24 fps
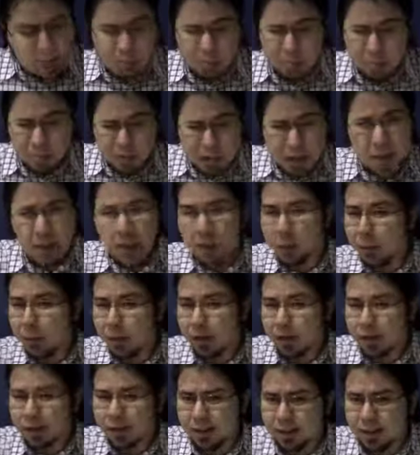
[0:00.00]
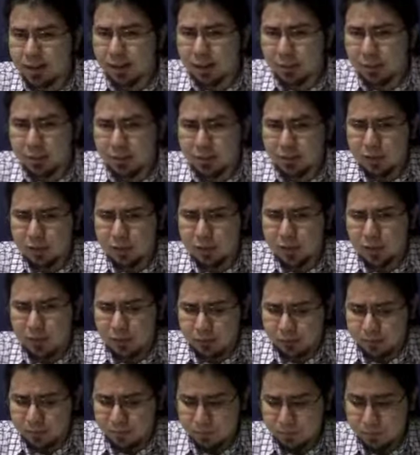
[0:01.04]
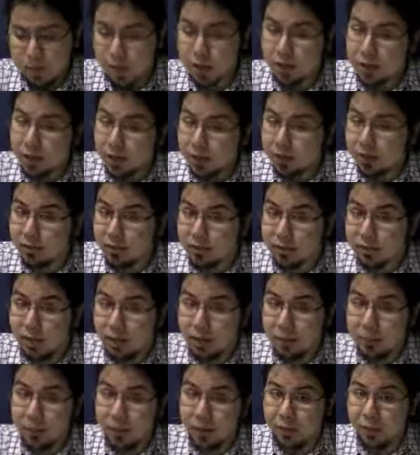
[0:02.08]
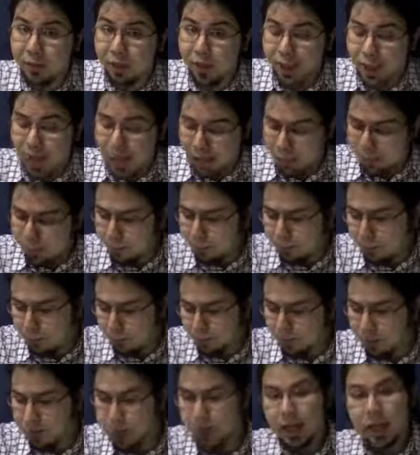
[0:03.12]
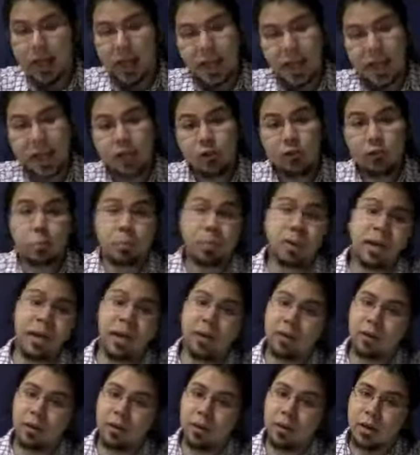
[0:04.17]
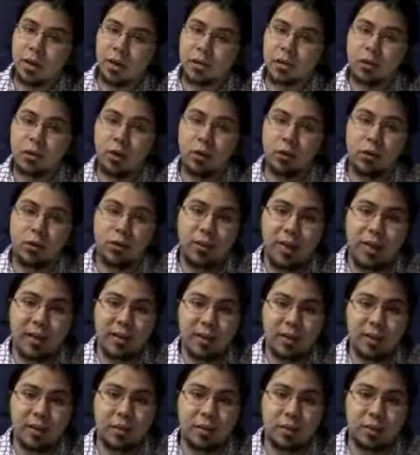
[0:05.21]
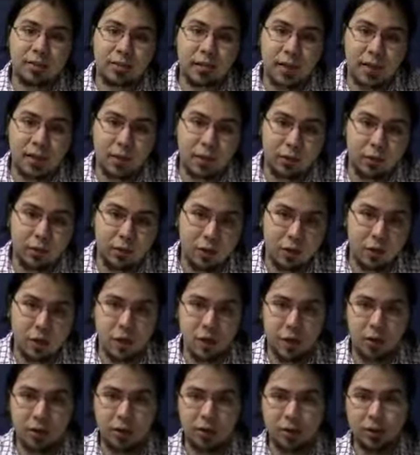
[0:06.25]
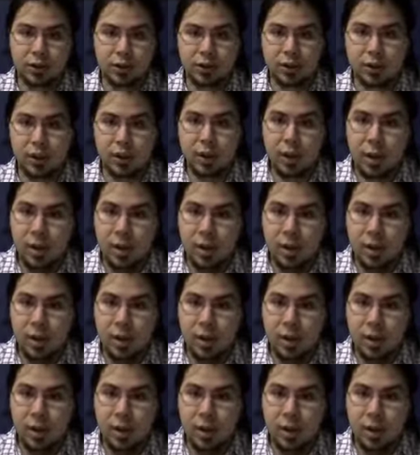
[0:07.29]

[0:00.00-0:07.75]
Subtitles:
Maybe I'm getting a little ahead of myself here. Let's talk about the game. Each player starts with an identical deck of cards.